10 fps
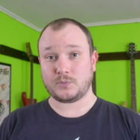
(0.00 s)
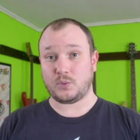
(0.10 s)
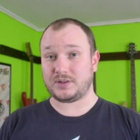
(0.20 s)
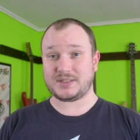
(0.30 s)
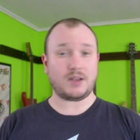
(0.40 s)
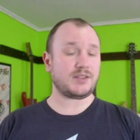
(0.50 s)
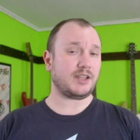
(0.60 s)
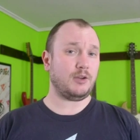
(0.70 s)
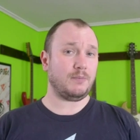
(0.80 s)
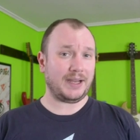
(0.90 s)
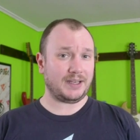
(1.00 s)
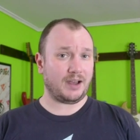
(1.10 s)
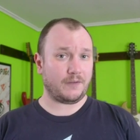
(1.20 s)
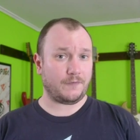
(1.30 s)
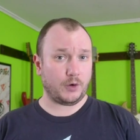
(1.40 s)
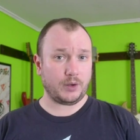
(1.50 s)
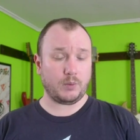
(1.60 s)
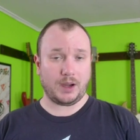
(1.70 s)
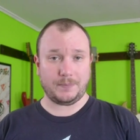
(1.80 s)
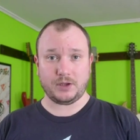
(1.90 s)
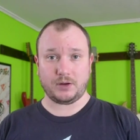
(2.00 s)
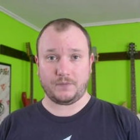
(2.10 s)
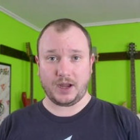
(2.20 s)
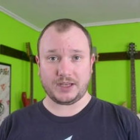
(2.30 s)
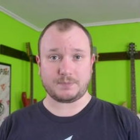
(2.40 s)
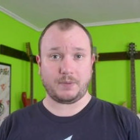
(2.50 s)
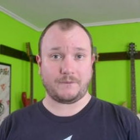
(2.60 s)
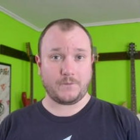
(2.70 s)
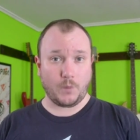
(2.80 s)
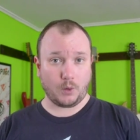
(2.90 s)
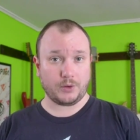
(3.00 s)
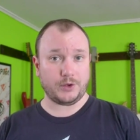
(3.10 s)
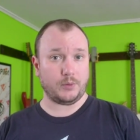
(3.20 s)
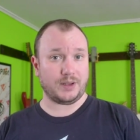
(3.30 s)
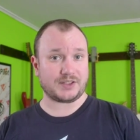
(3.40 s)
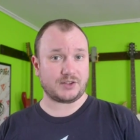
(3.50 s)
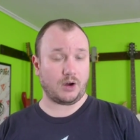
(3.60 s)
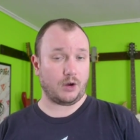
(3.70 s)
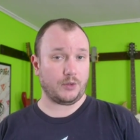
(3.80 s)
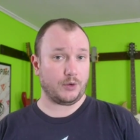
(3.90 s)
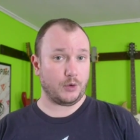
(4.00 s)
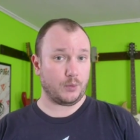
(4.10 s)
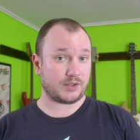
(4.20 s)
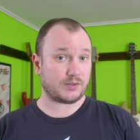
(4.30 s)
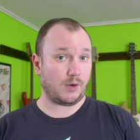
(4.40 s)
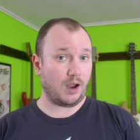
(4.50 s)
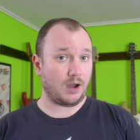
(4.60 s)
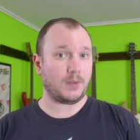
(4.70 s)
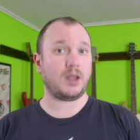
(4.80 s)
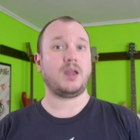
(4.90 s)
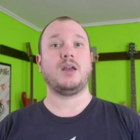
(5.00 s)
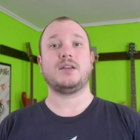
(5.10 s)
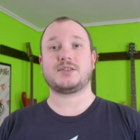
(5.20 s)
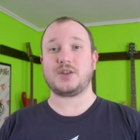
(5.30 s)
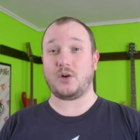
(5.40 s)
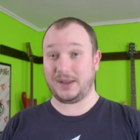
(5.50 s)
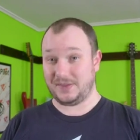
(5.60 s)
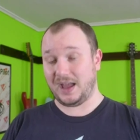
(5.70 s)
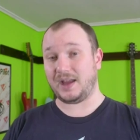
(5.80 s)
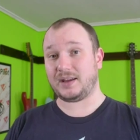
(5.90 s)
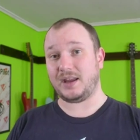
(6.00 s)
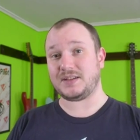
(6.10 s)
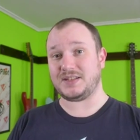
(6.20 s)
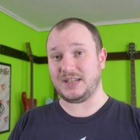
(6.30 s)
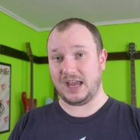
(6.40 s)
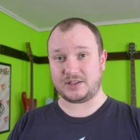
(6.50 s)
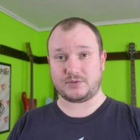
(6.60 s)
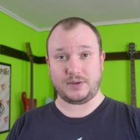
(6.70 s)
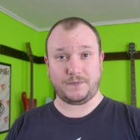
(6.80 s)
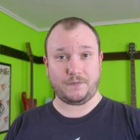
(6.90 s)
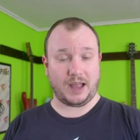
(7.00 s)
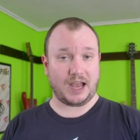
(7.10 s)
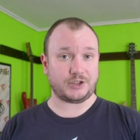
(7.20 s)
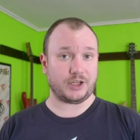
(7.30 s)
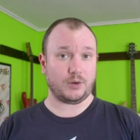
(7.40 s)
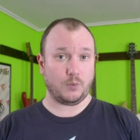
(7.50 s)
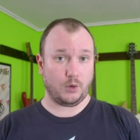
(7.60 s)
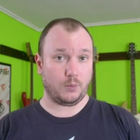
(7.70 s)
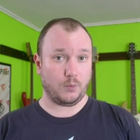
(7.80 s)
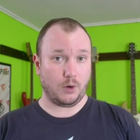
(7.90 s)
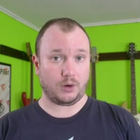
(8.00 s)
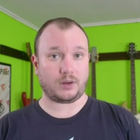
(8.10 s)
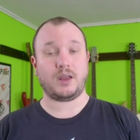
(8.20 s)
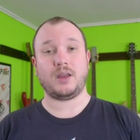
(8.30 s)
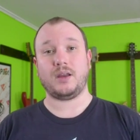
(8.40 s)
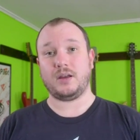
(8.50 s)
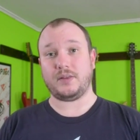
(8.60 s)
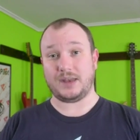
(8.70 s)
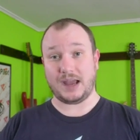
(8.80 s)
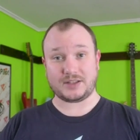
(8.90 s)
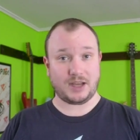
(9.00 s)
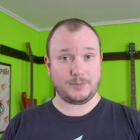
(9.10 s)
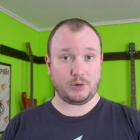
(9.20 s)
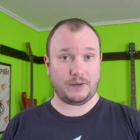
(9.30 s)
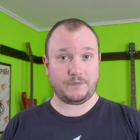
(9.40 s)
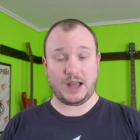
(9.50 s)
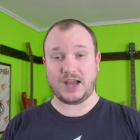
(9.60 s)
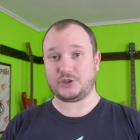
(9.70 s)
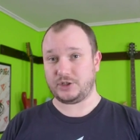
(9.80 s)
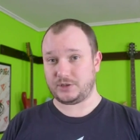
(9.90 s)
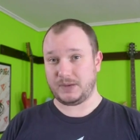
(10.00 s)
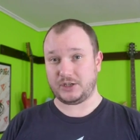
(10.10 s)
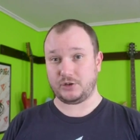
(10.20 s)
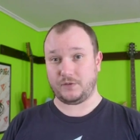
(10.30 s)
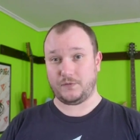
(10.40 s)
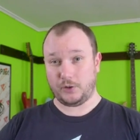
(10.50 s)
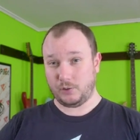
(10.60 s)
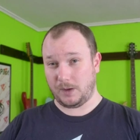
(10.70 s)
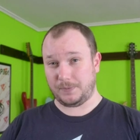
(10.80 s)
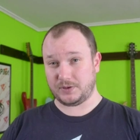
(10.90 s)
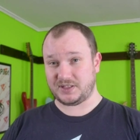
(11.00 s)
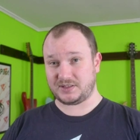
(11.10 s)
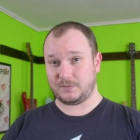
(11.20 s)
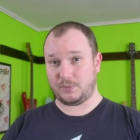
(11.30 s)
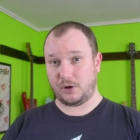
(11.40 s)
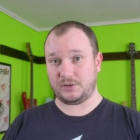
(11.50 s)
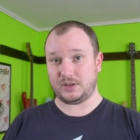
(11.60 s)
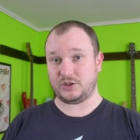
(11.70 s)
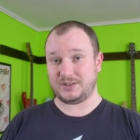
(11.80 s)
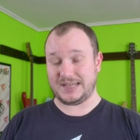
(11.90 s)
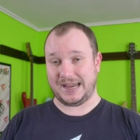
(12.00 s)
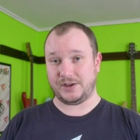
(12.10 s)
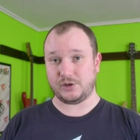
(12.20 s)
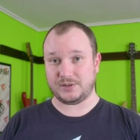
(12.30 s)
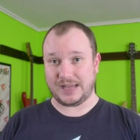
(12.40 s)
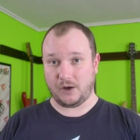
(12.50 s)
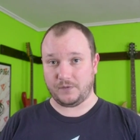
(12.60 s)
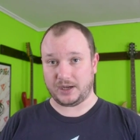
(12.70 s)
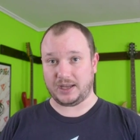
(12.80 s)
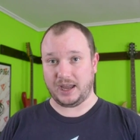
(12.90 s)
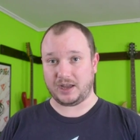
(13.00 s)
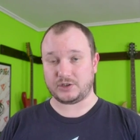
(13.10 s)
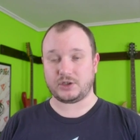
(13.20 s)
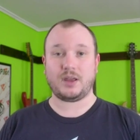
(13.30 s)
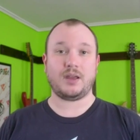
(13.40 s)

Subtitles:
Well, it sounds like you might not have fully wiped your device before you installed the newest ROM, so in that case, yes, reflashing would work. The next time you reflash, just make sure to fully wipe your system partitions and your Dalvik cache.